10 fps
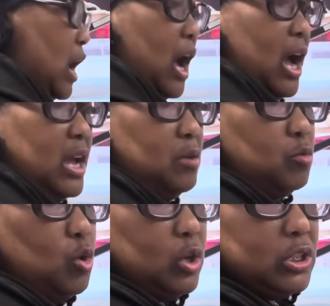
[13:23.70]
I am
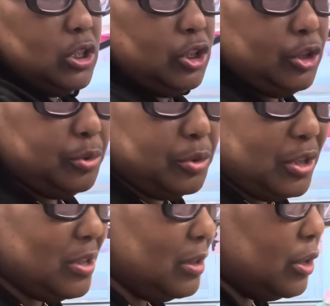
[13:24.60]
going to use
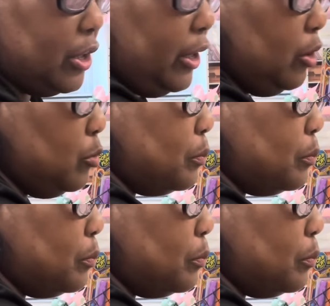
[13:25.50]
this little cute